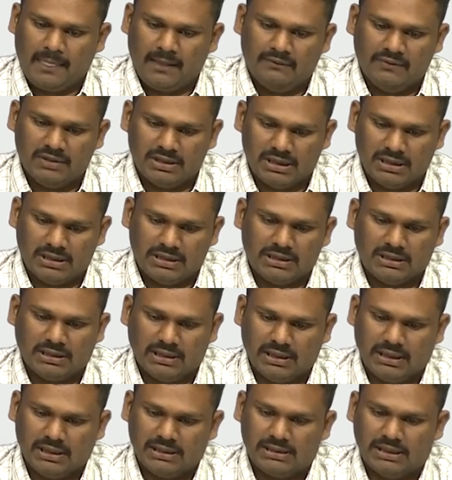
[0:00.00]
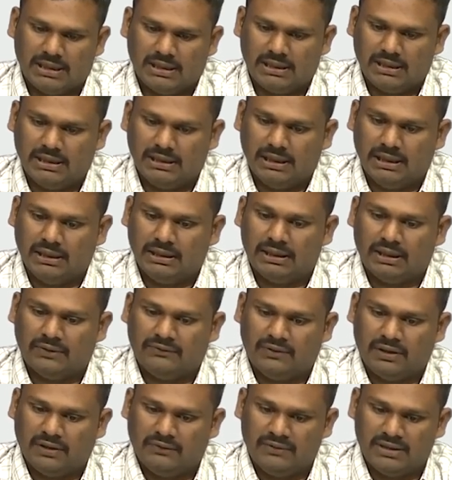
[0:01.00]
which is exactly length
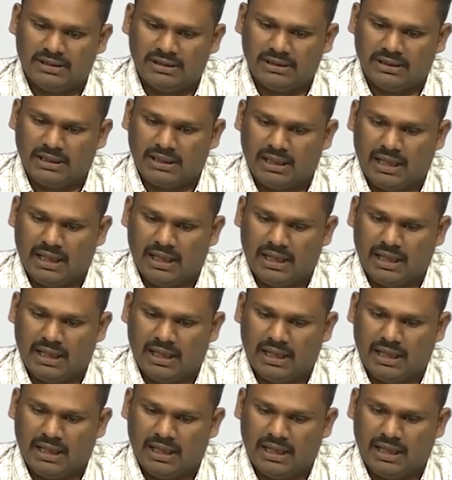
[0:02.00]
of tau is